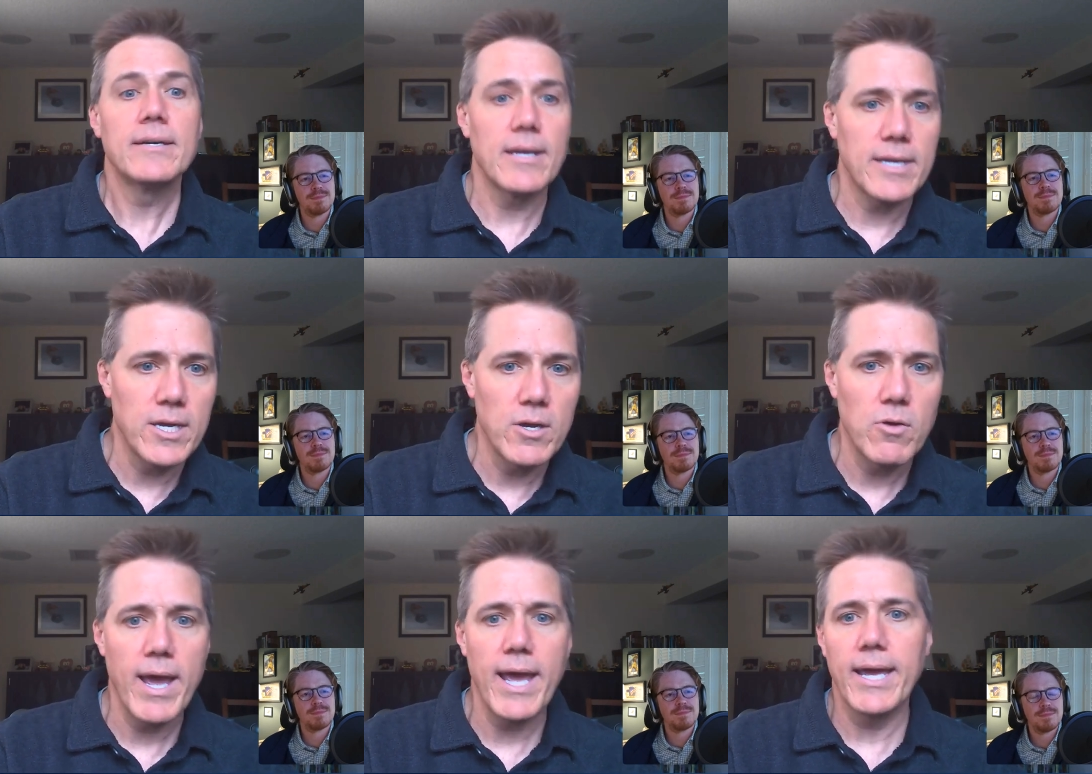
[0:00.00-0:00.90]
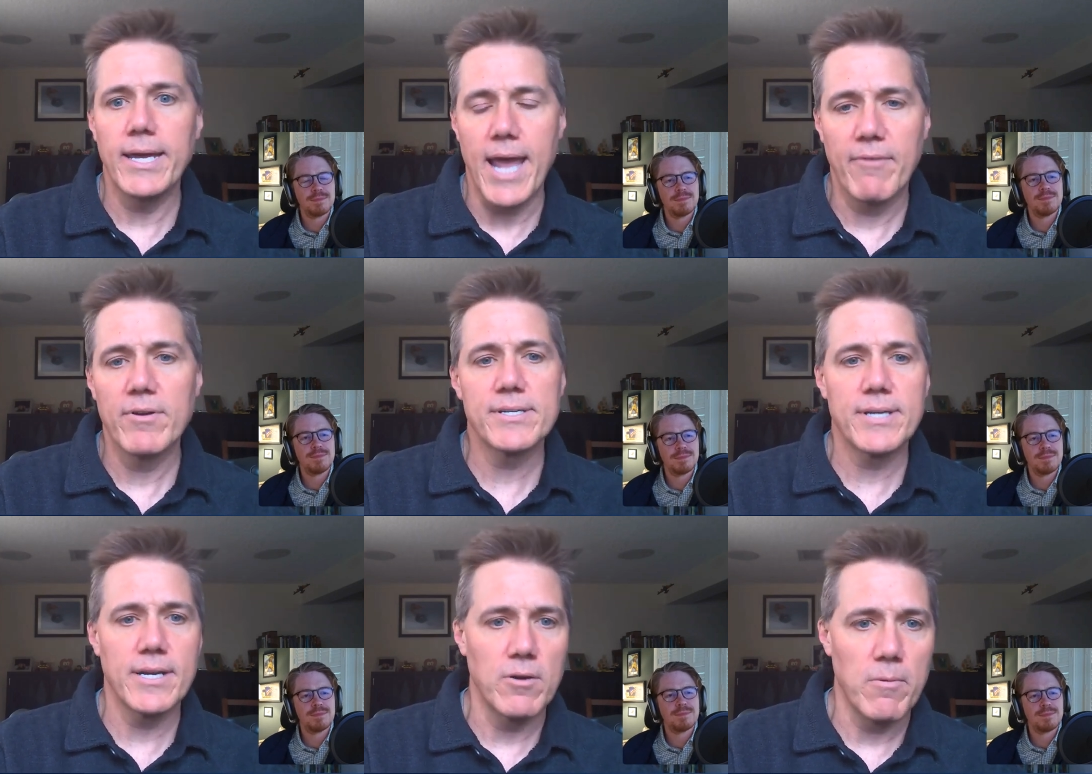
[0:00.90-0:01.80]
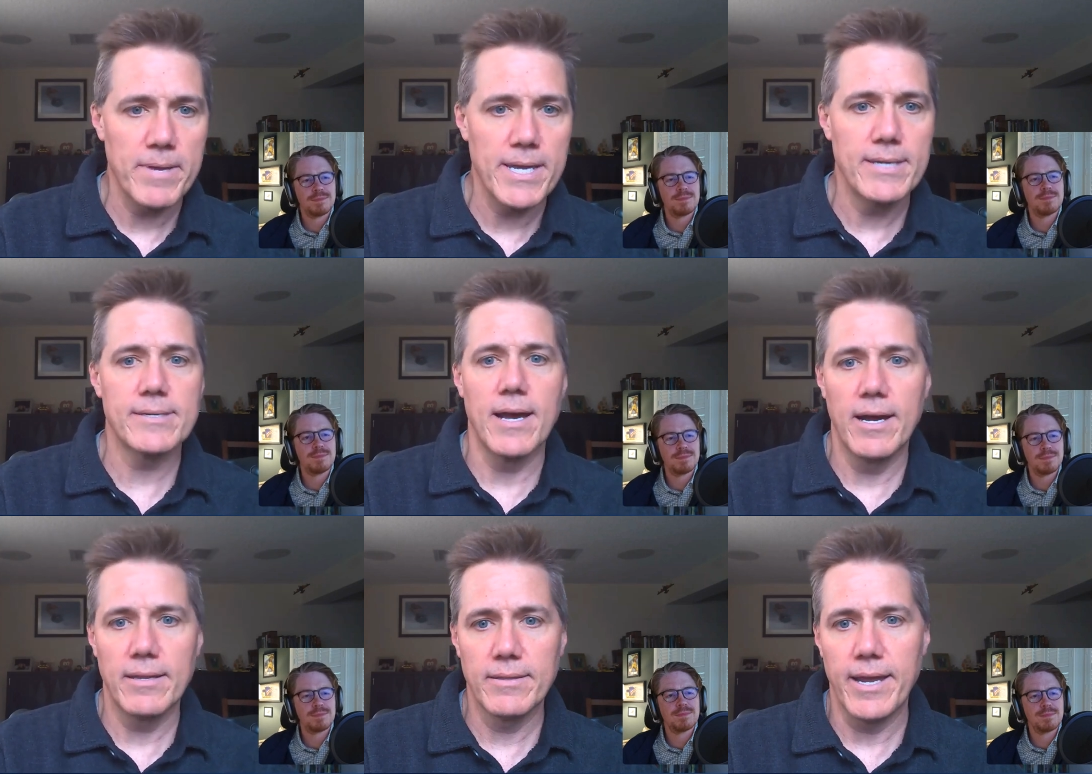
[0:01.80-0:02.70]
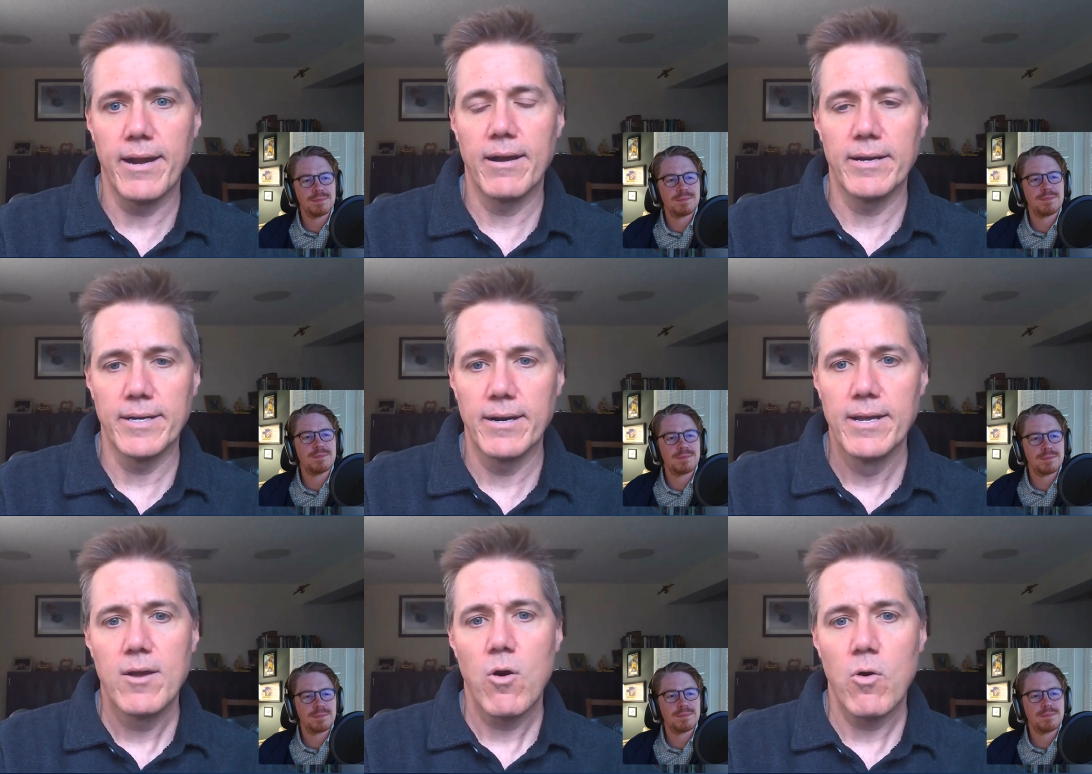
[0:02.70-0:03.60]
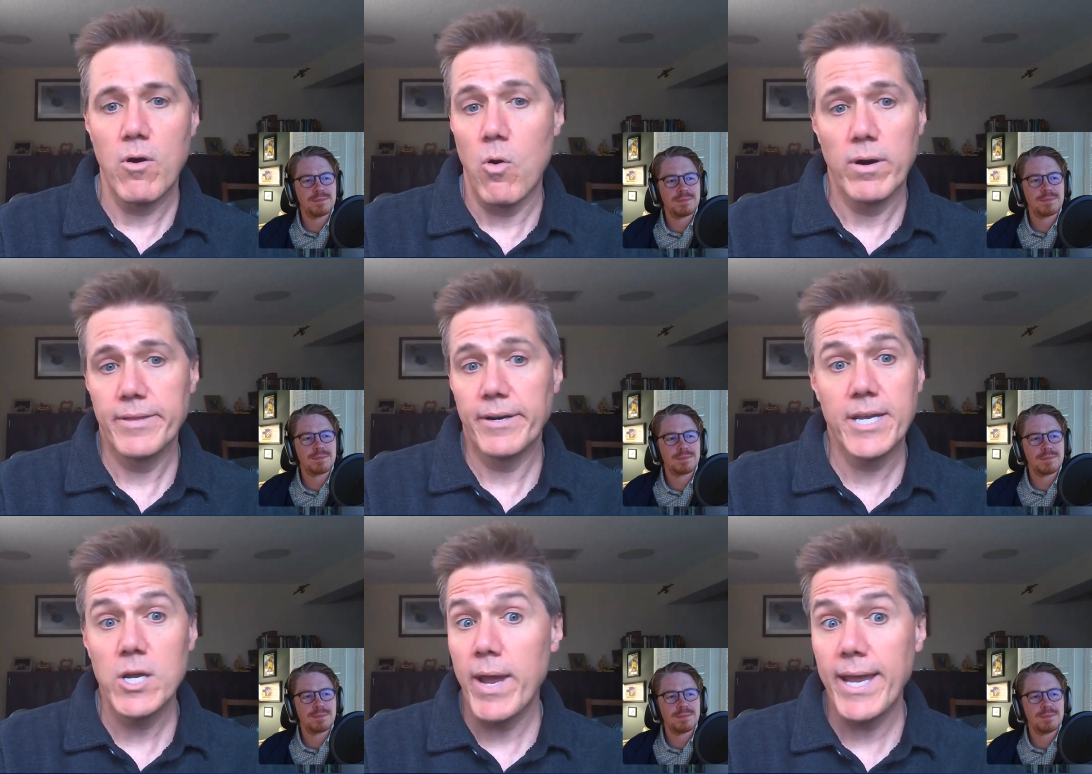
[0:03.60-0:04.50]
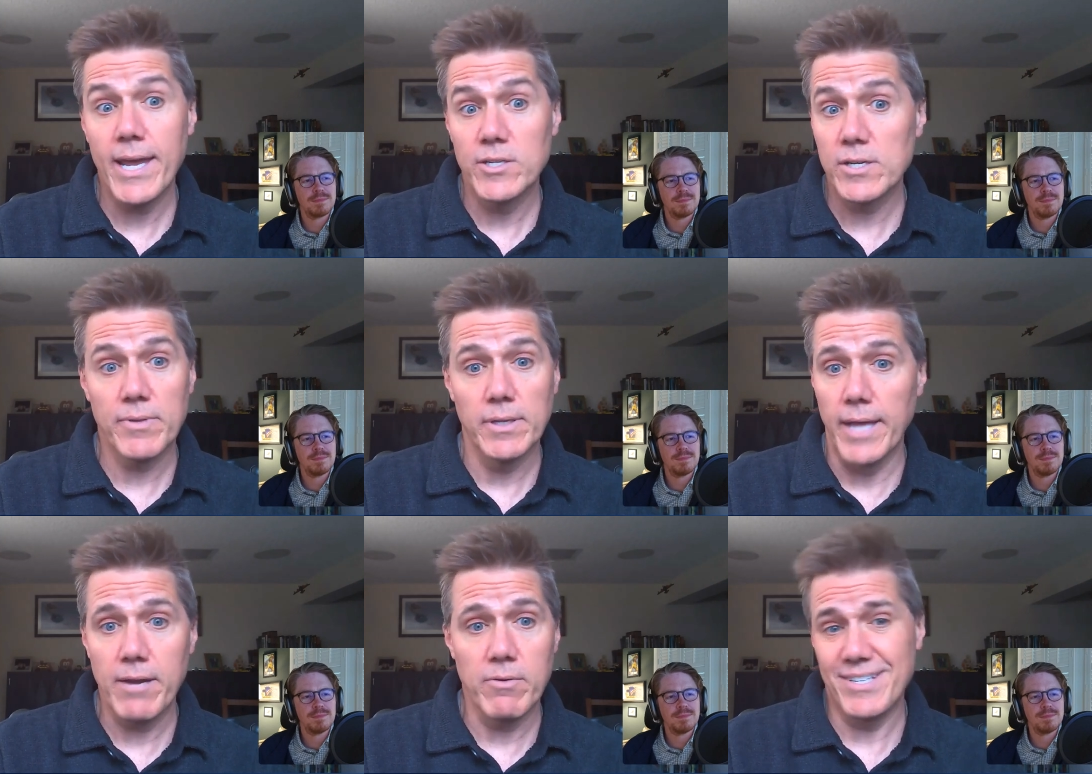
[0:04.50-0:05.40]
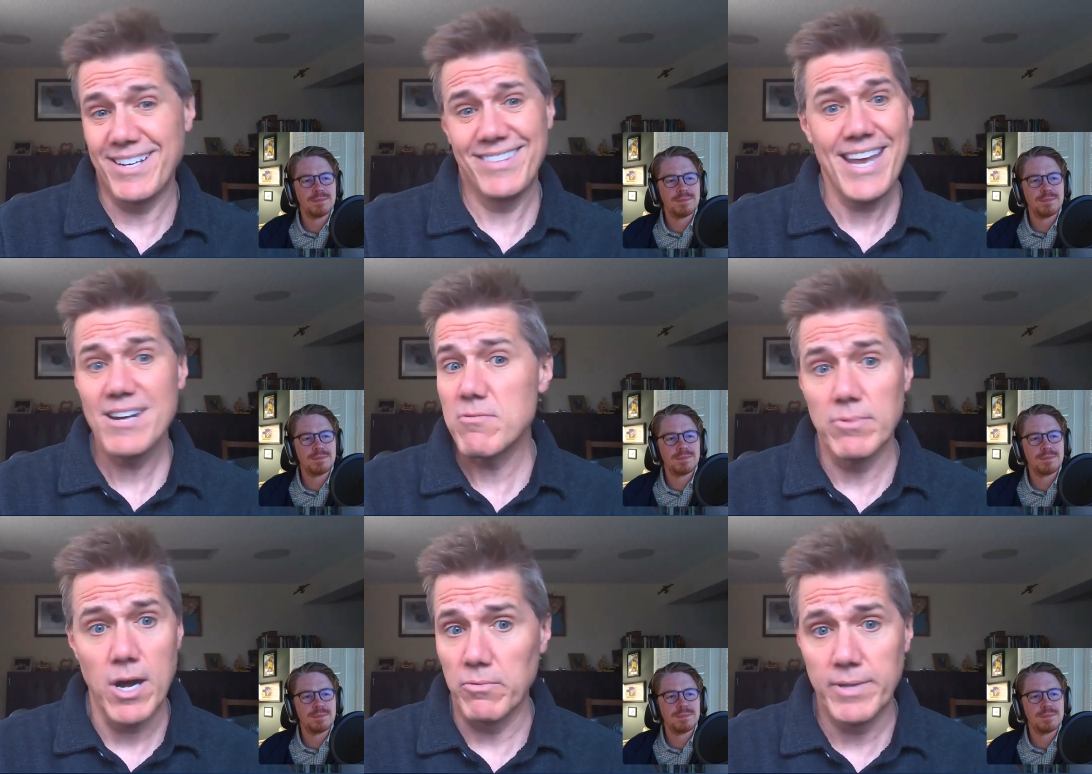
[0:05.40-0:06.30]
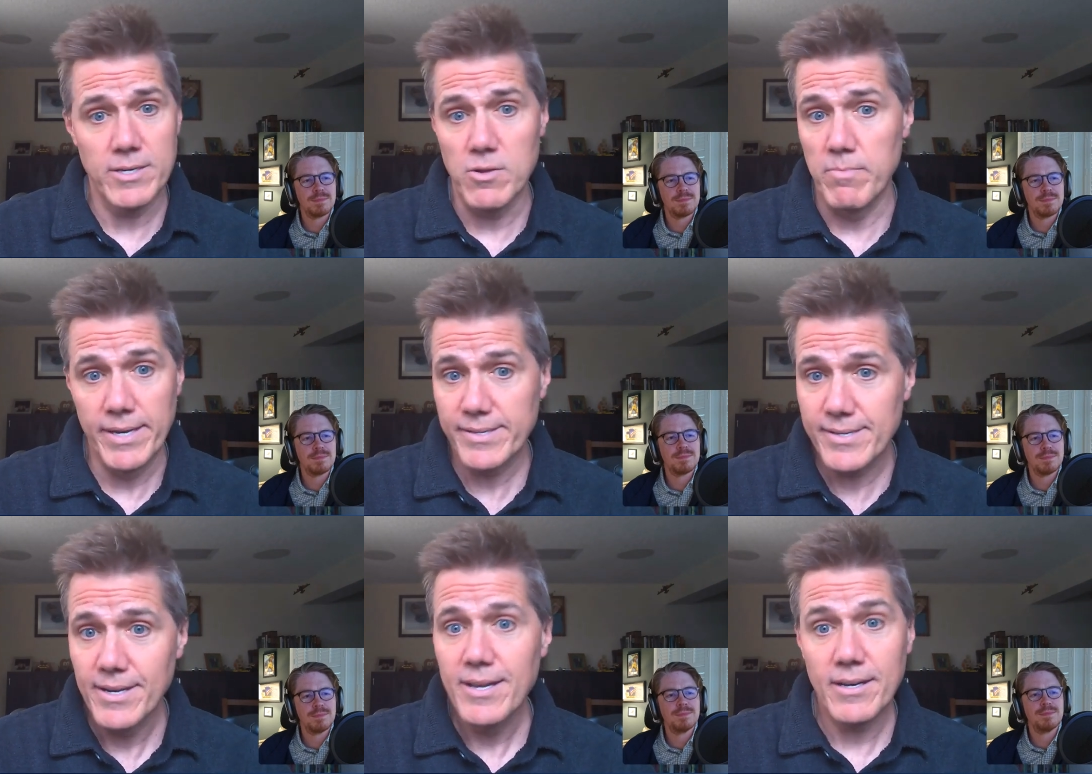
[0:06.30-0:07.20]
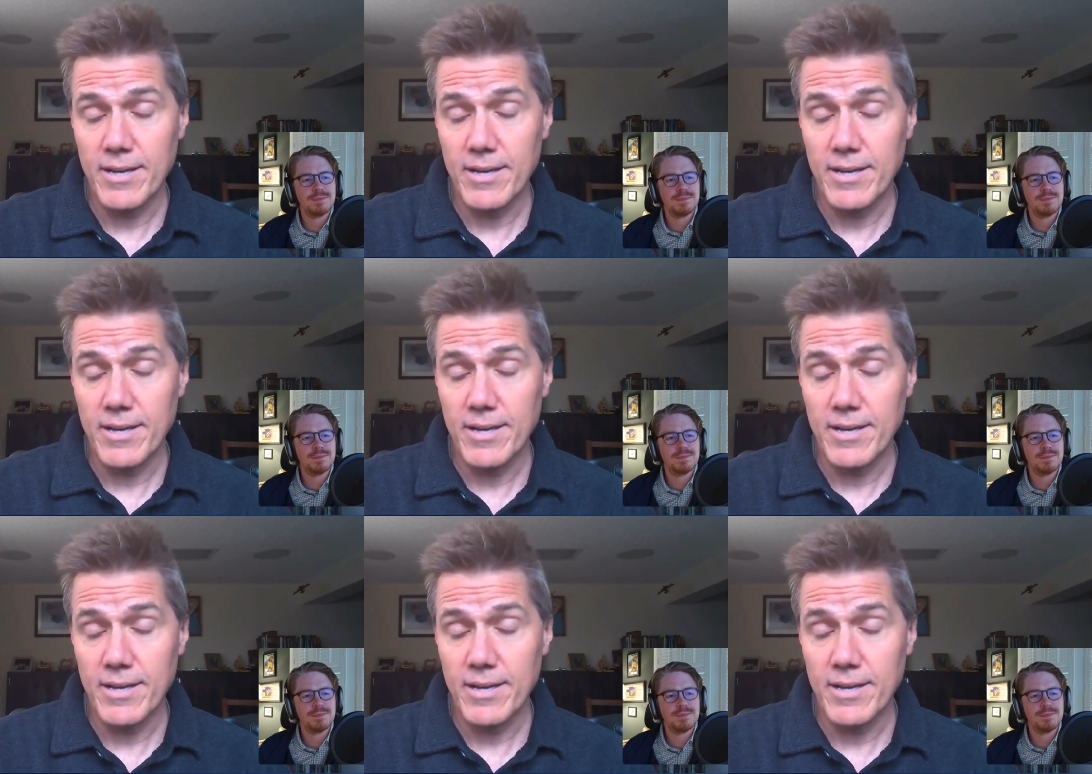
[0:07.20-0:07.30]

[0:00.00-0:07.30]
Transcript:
Speaker 1: to QA every single piece on there and you're, or, or they're queuing it just for the language and they don't know that you missed